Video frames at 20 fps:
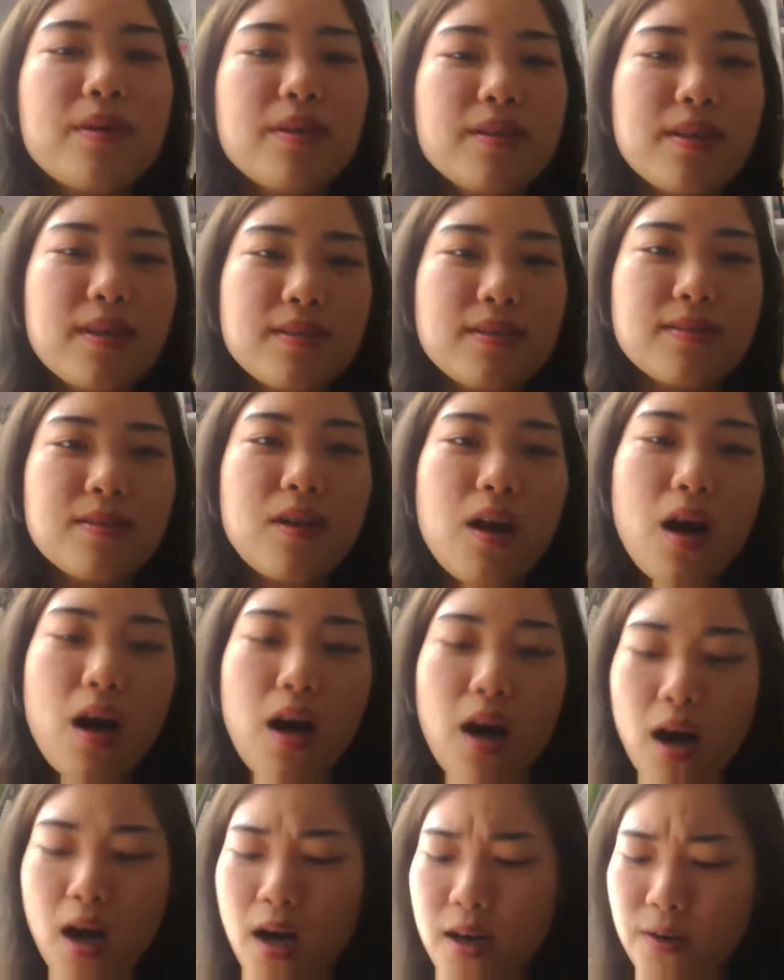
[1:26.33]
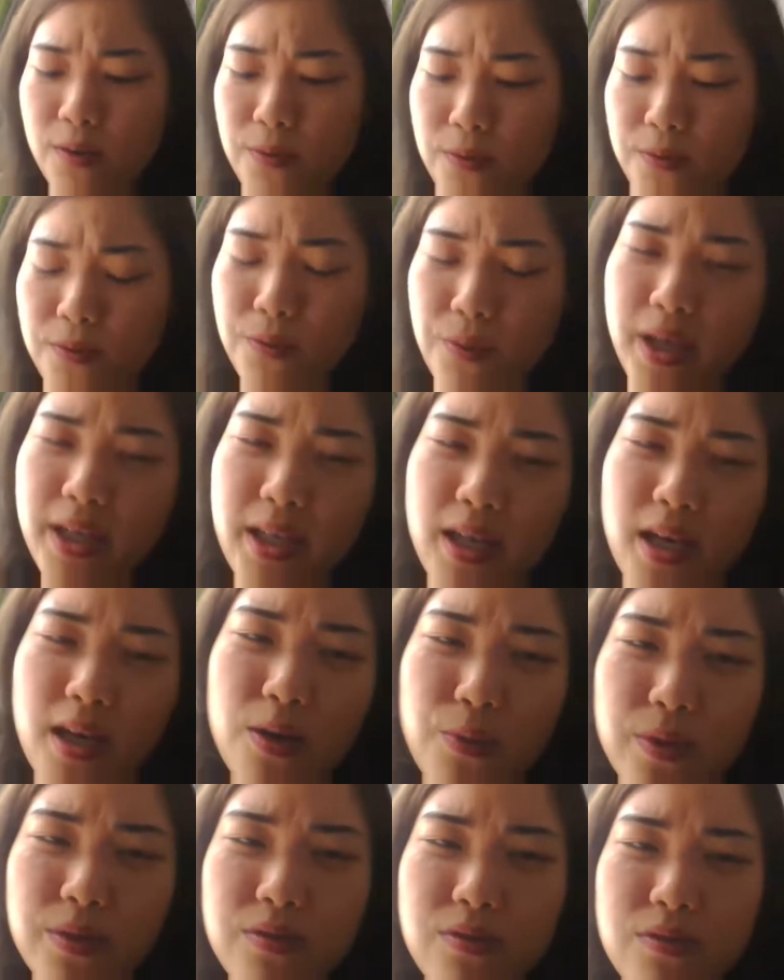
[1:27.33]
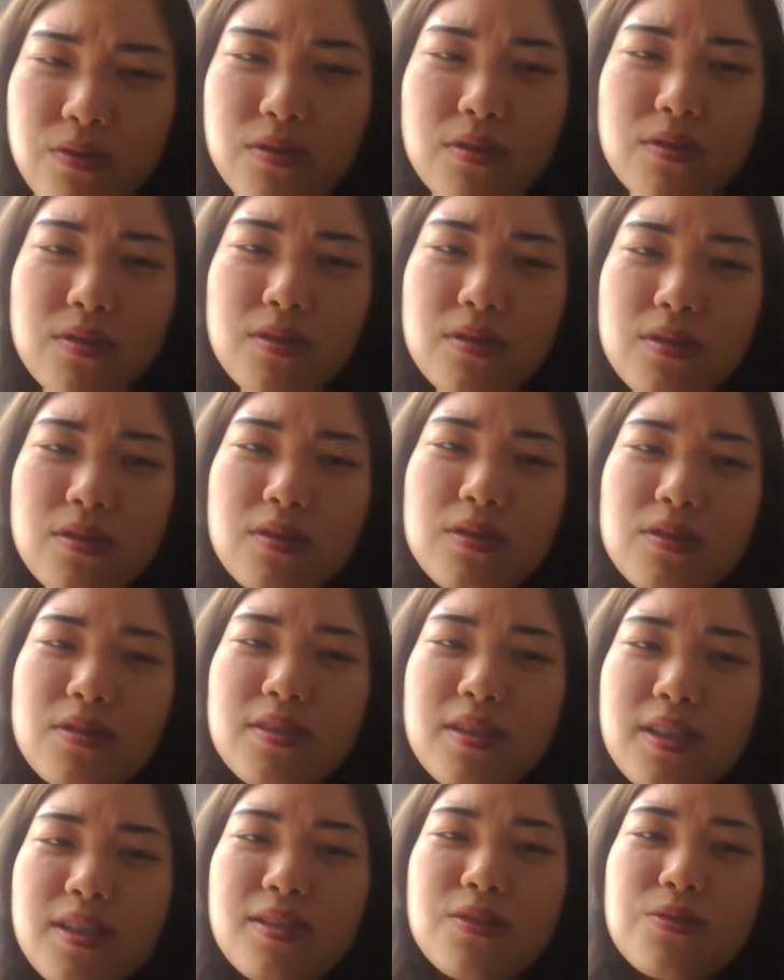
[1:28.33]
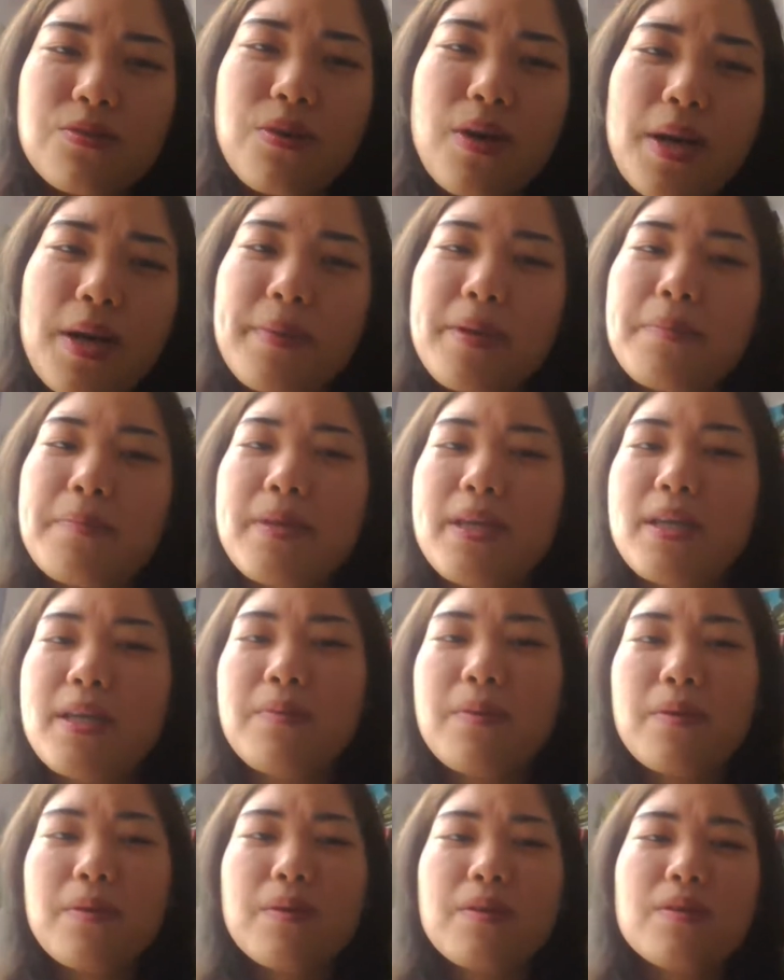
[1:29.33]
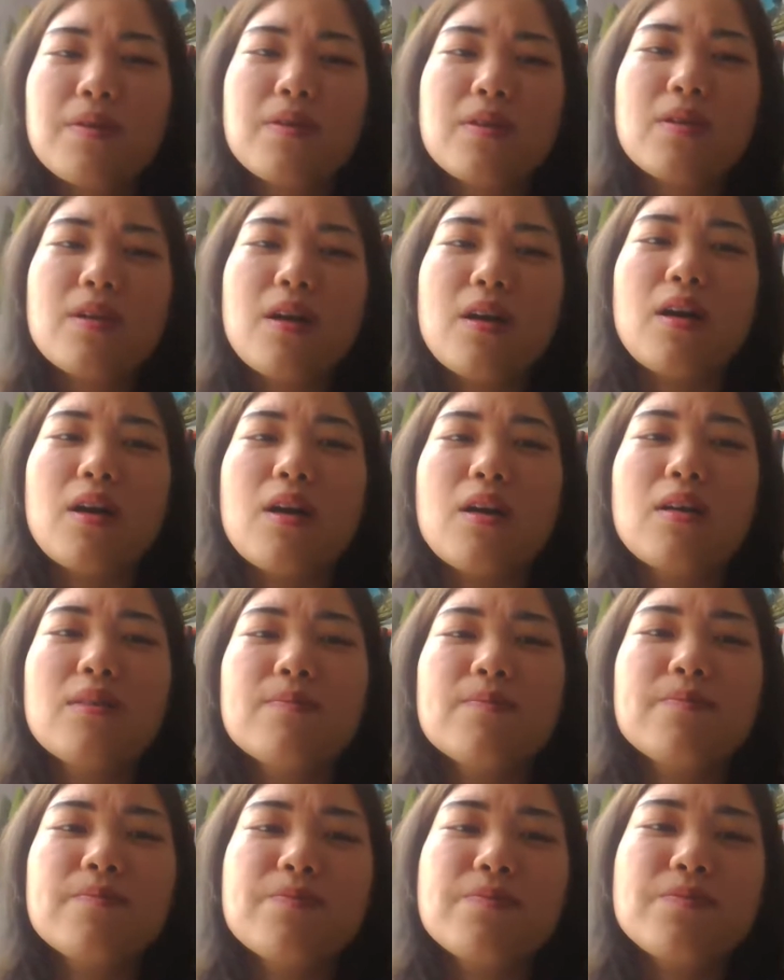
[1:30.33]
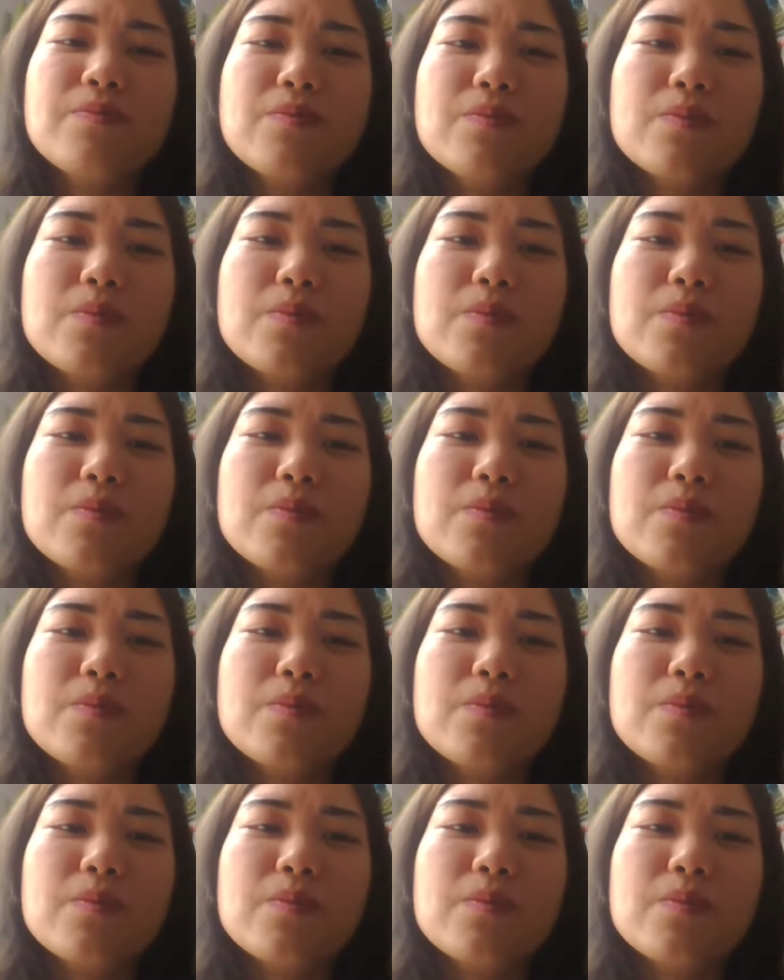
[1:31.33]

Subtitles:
Yes, when I was describing people, um,